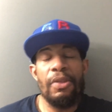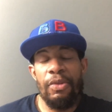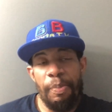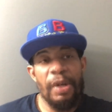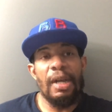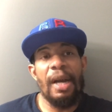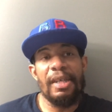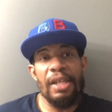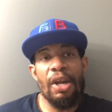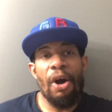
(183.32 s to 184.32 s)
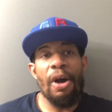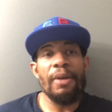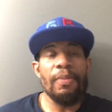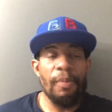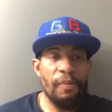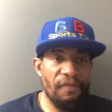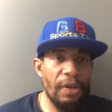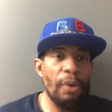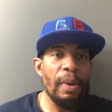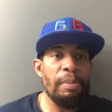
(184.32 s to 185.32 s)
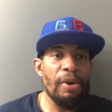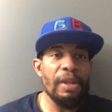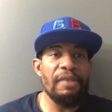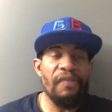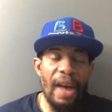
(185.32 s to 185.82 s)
you put an undercard filled with Brooklyn